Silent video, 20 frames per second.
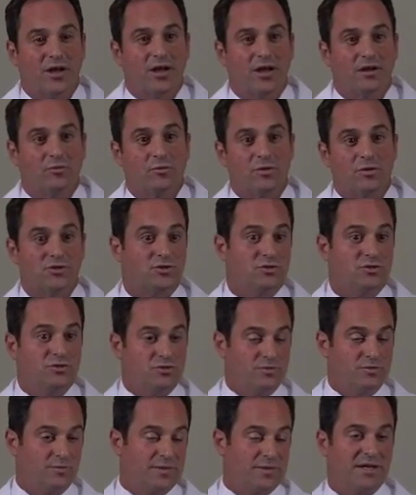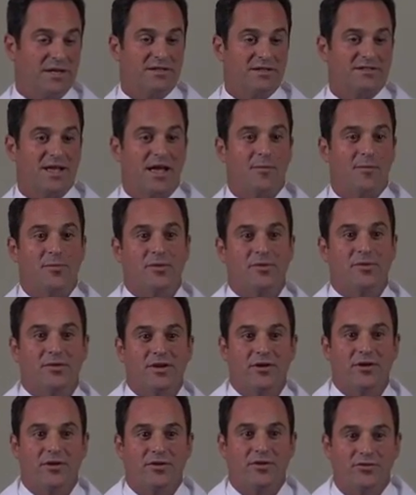would be an example
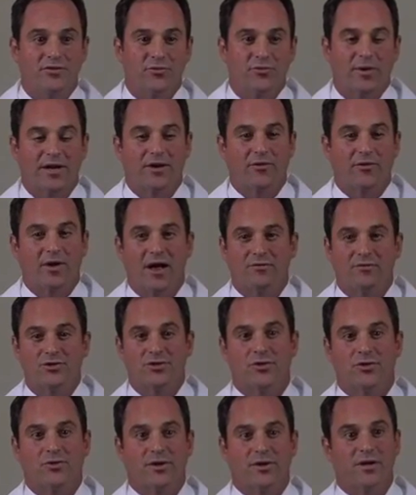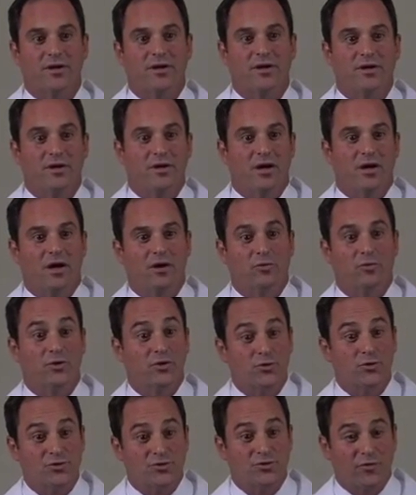here of this radiograph showing a
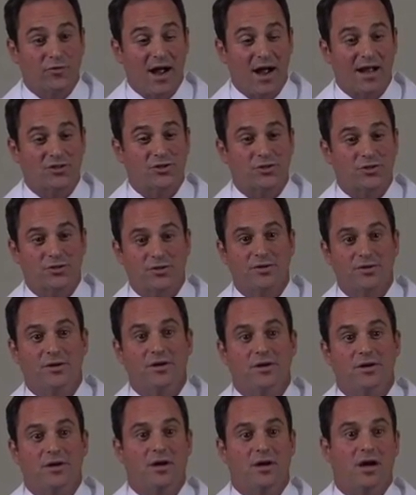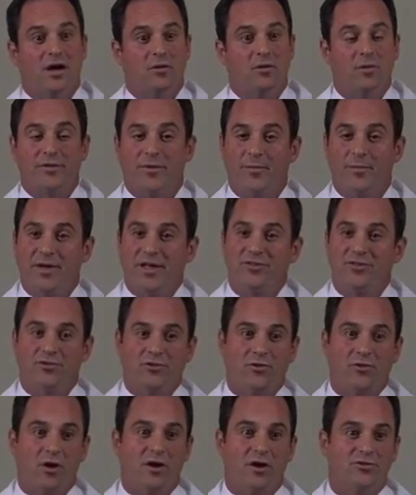reduced fracture with the pins
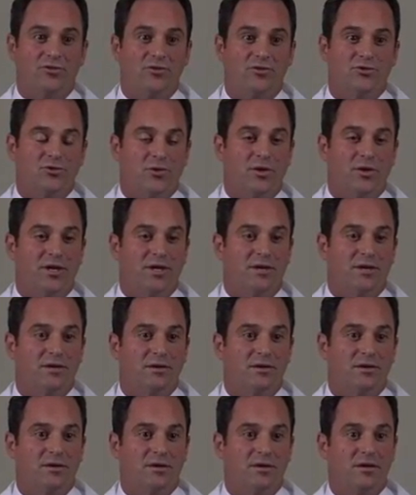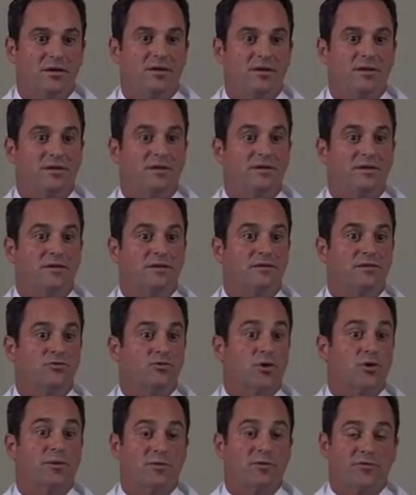across the joint. And
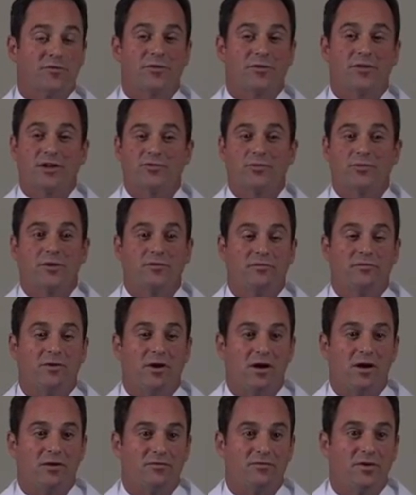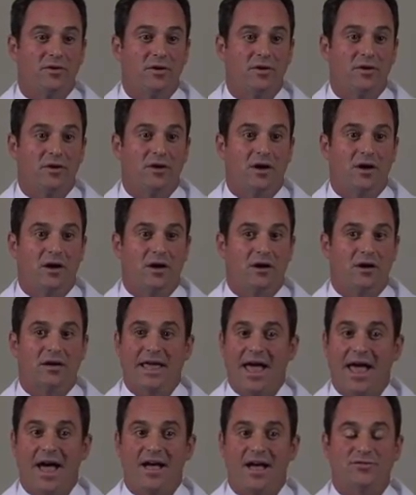treatment for this would involve a
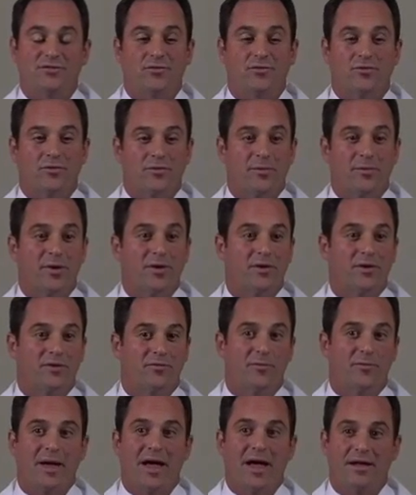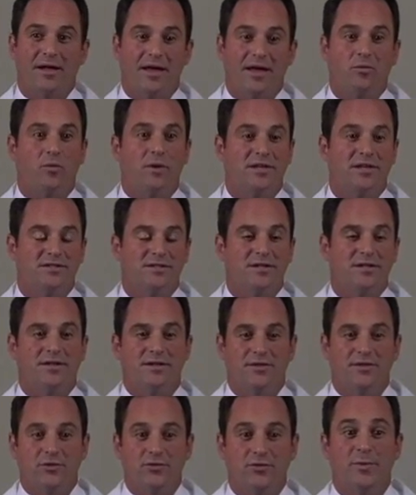cast for a period of about 8 weeks, and
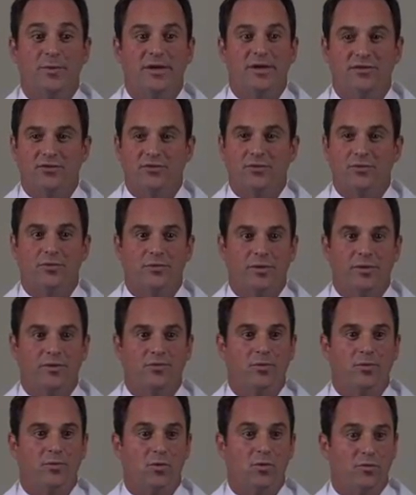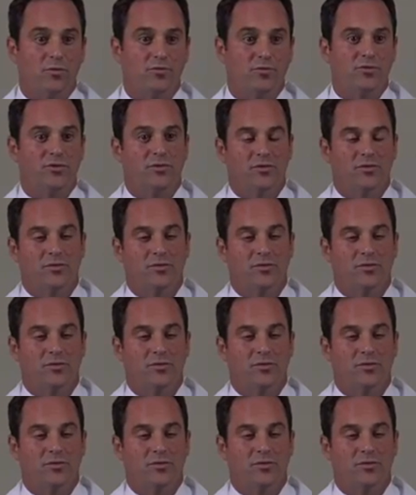then those pins would be removed.